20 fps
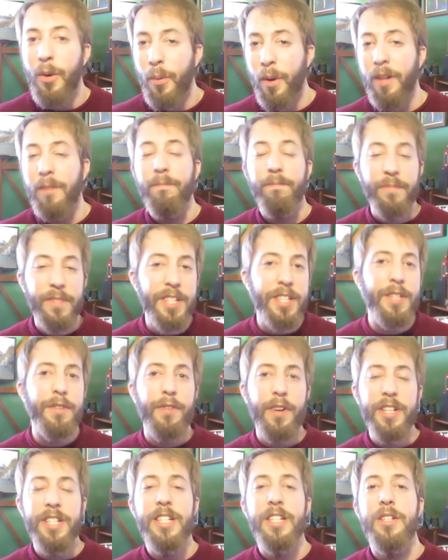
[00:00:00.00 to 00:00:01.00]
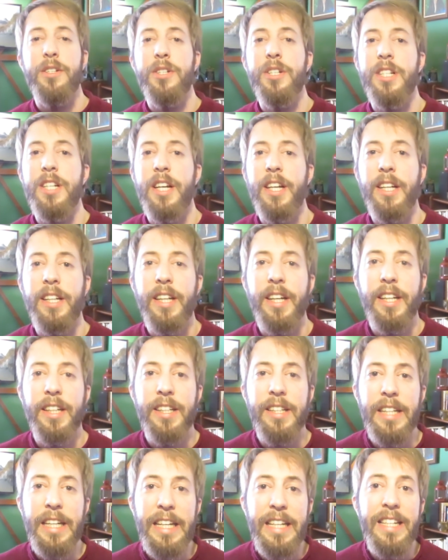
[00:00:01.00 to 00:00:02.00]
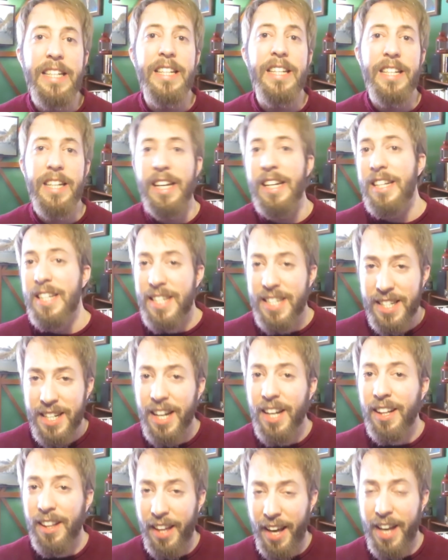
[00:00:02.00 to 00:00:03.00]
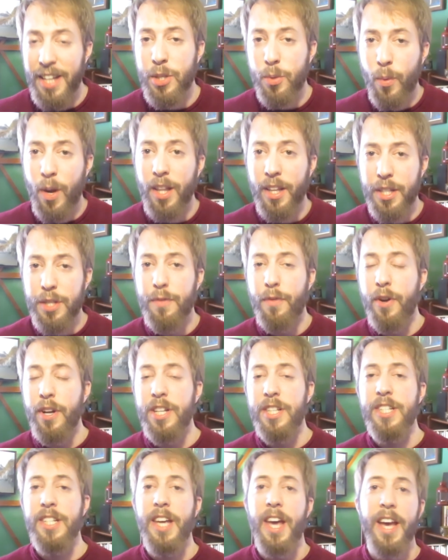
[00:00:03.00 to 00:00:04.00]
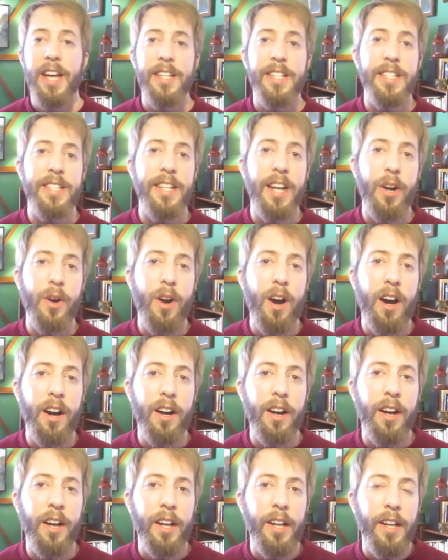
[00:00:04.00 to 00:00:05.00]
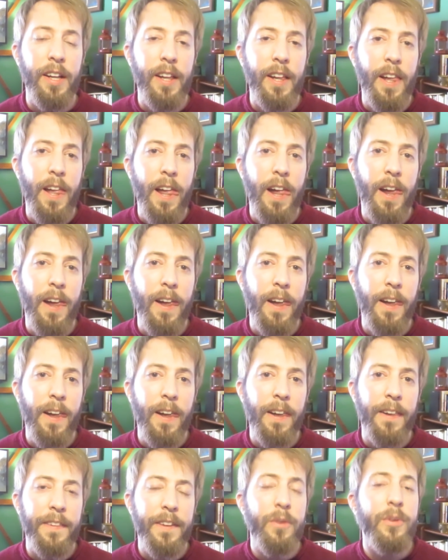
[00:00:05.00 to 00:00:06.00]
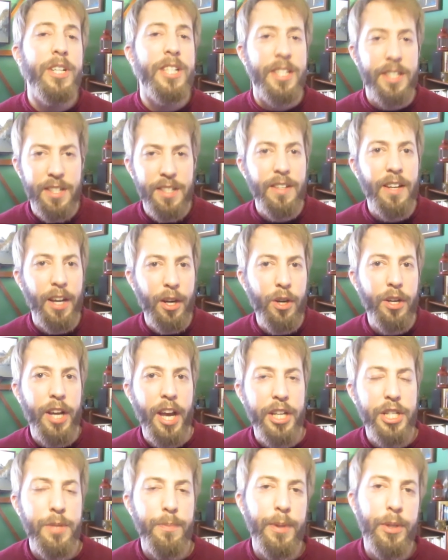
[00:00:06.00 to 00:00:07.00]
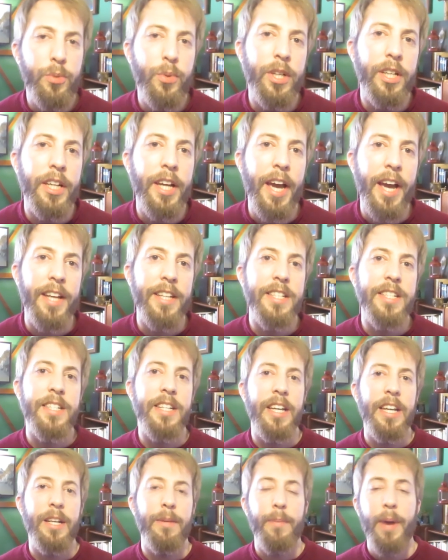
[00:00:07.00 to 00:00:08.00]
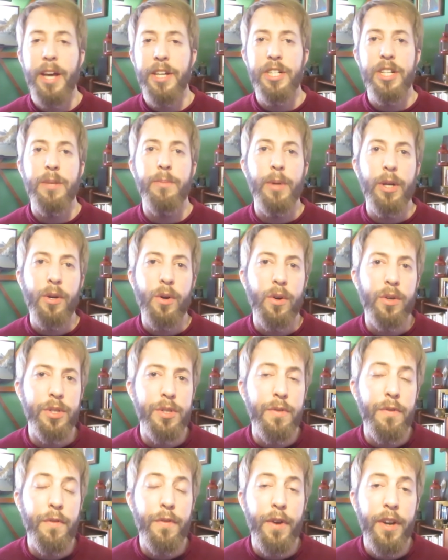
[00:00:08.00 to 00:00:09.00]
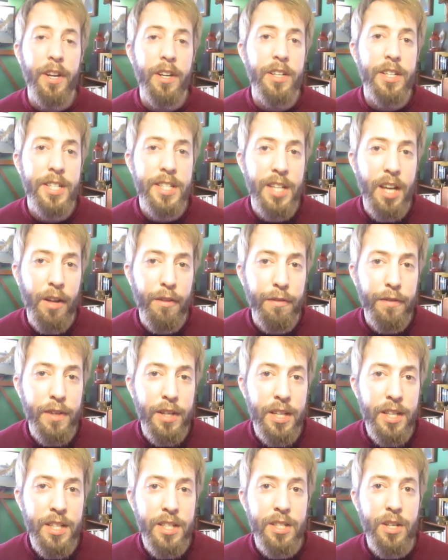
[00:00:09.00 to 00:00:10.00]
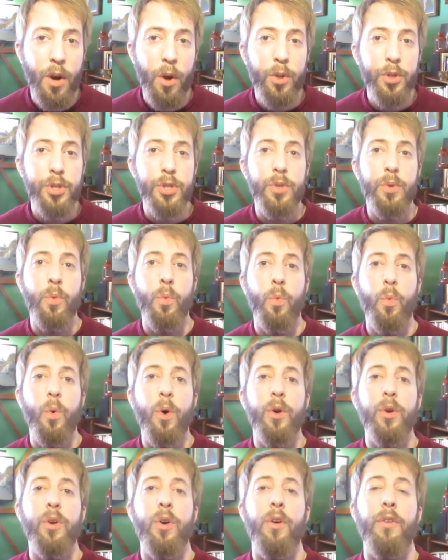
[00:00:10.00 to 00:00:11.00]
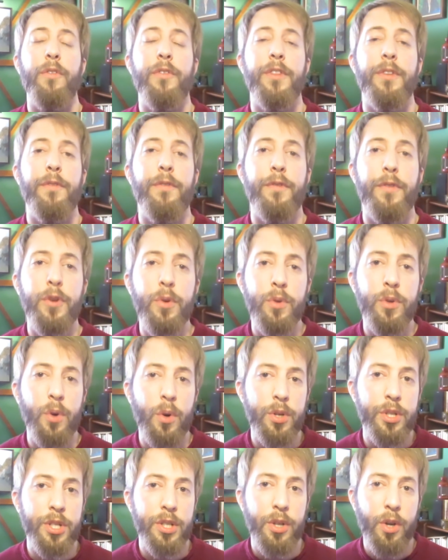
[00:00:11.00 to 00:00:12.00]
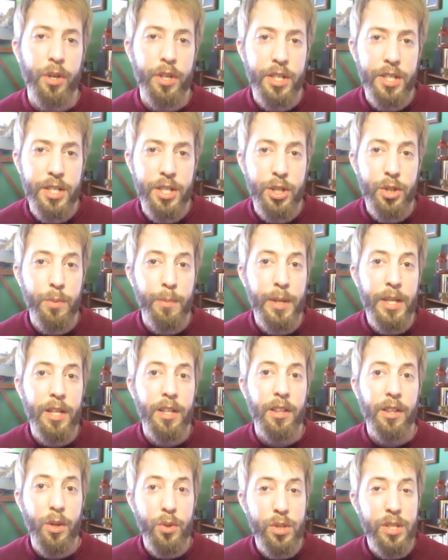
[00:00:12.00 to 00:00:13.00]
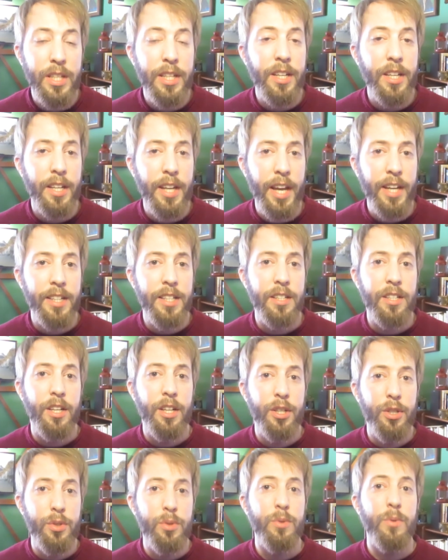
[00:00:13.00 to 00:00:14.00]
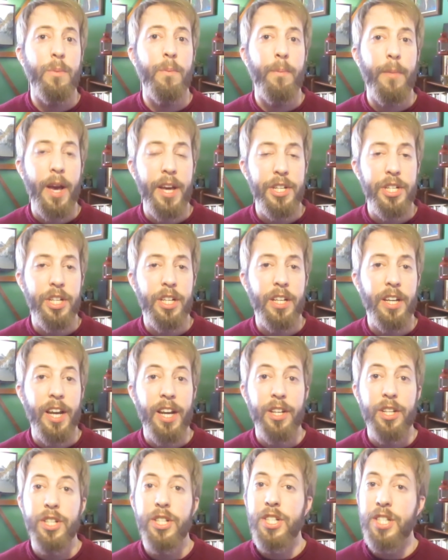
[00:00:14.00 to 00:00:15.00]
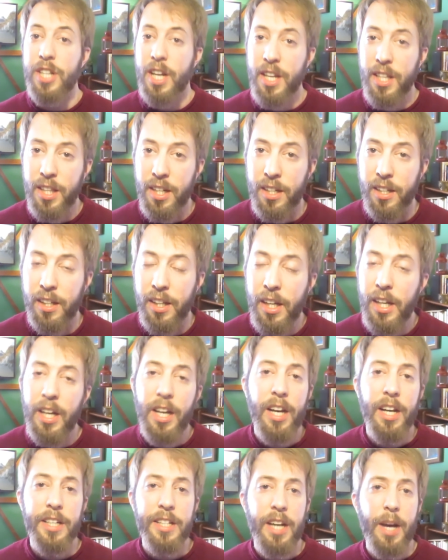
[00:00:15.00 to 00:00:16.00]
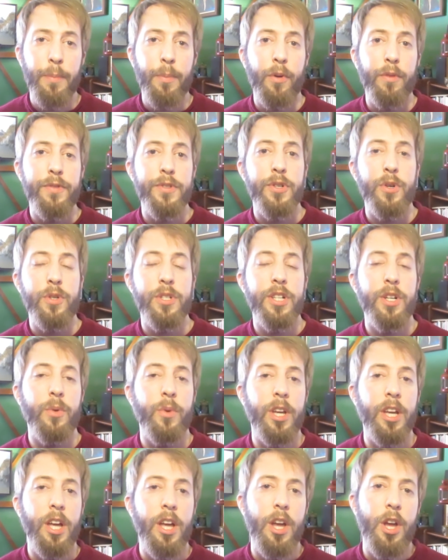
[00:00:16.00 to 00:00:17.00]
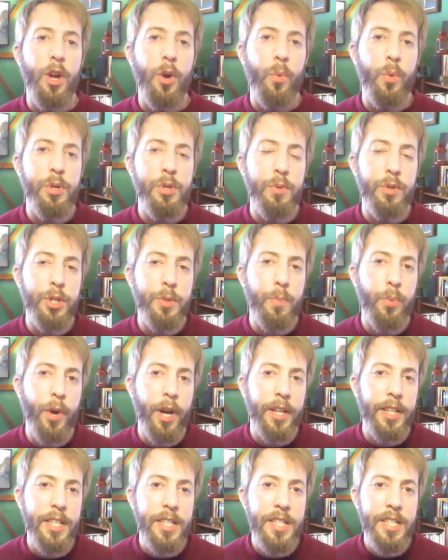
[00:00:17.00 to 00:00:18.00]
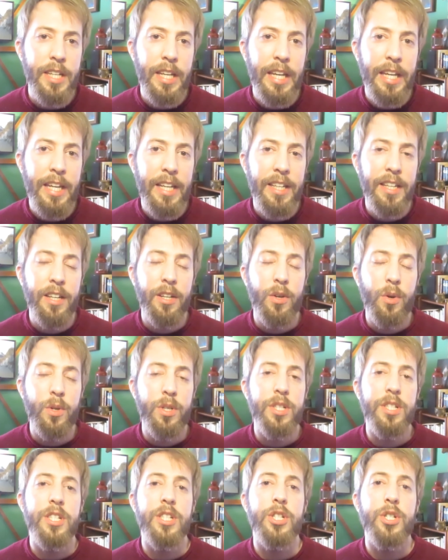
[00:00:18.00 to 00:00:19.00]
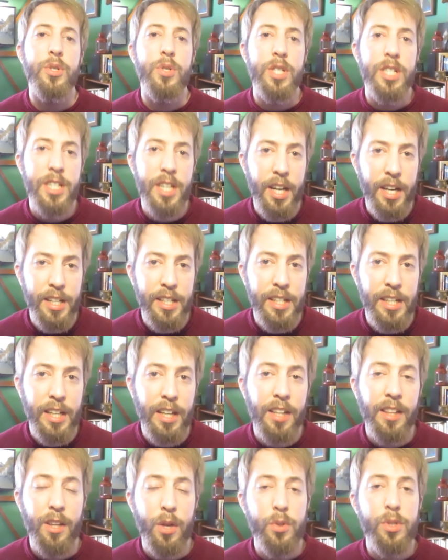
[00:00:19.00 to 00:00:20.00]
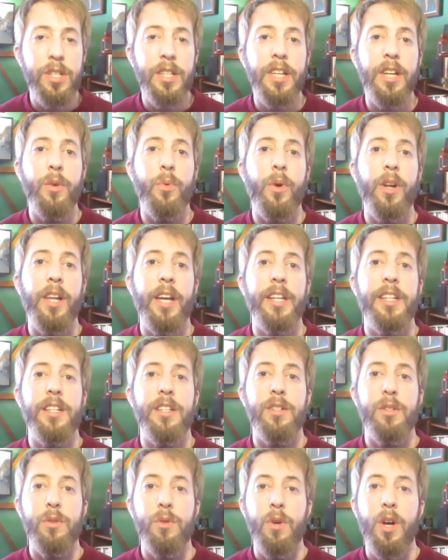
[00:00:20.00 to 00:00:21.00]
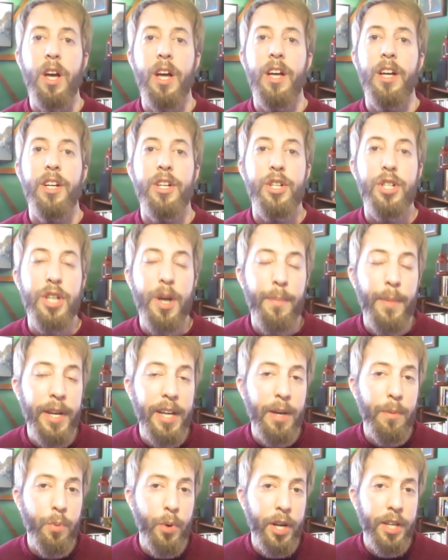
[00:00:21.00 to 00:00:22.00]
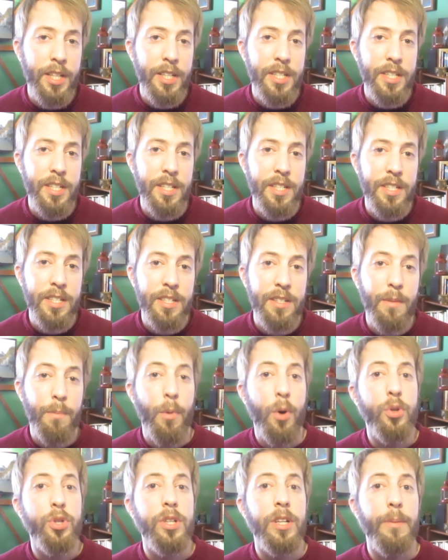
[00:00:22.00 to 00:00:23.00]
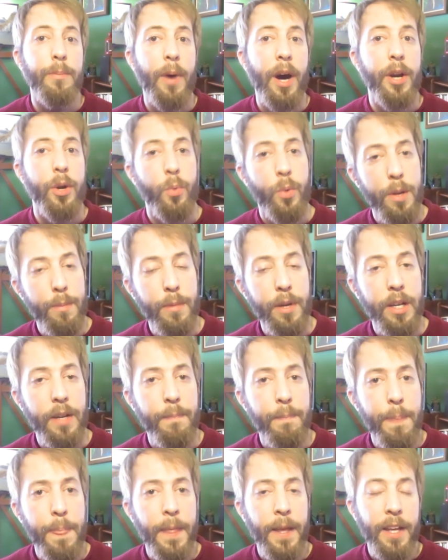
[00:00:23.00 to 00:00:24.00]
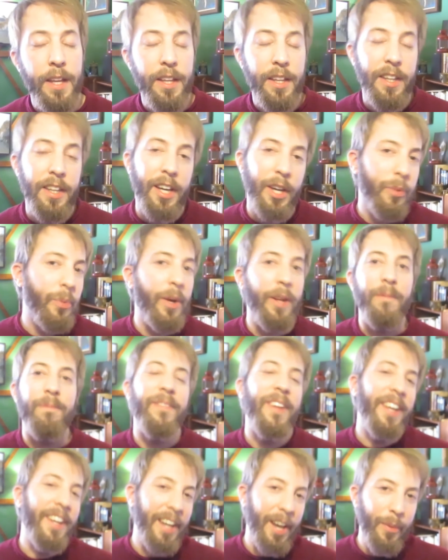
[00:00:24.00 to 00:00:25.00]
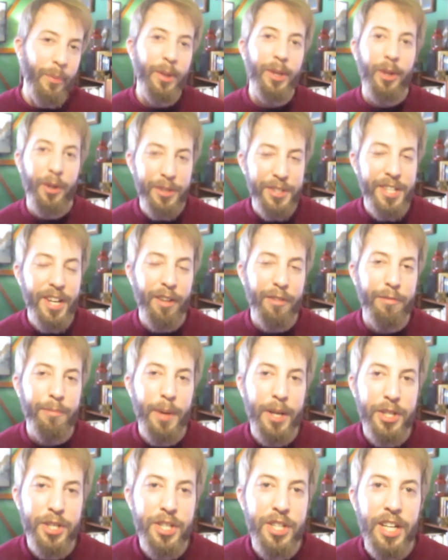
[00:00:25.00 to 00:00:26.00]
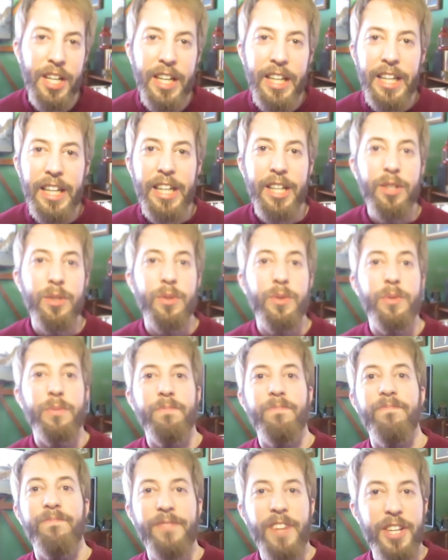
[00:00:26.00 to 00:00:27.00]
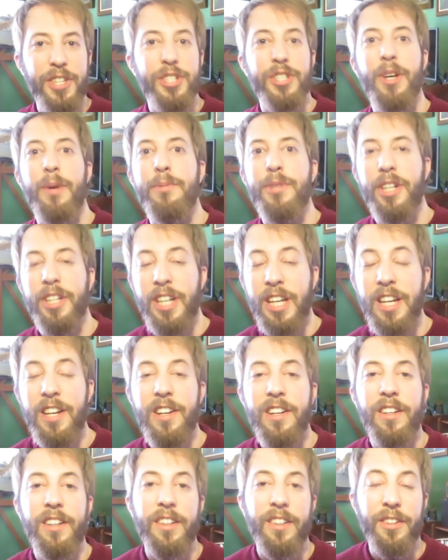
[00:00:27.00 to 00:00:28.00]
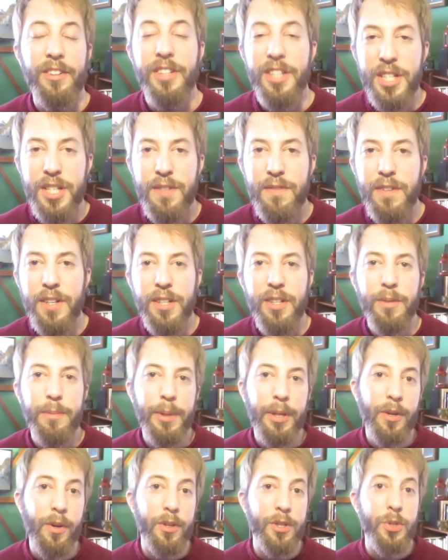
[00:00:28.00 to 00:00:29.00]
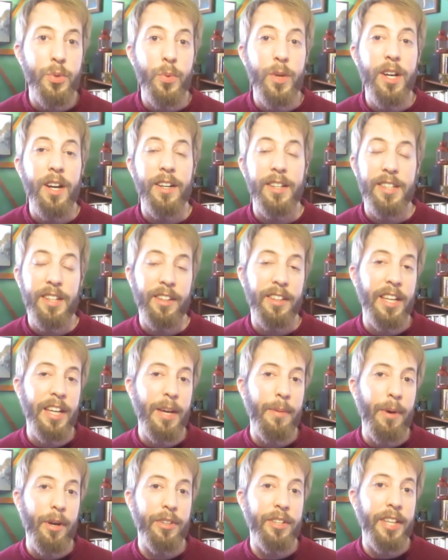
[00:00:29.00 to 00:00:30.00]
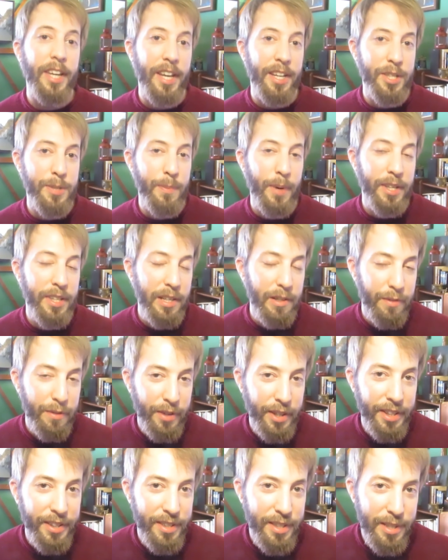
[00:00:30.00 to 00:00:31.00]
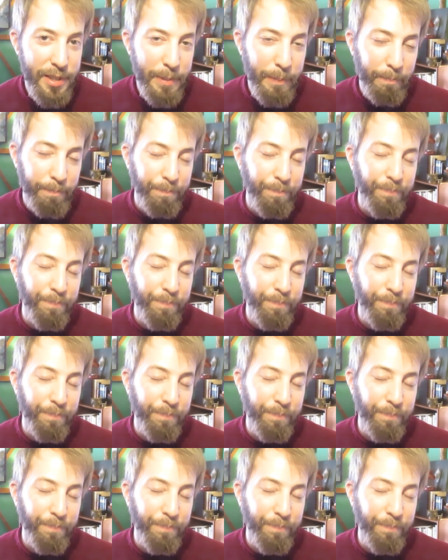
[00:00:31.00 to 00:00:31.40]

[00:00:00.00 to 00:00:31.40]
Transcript: Well, suffice it to say that in this tale, as well as Freyja's cats, there is a connection between cats and magic, because Freyja herself is also one of the few Norse goddesses to be closely connected to magic and Seidr, a type of sorcery which was practiced in the Norse society, closely related to shamanic practices, mostly by women. And well, I will not delve much into that subject here on this video, because we are talking about cats, my dear friends.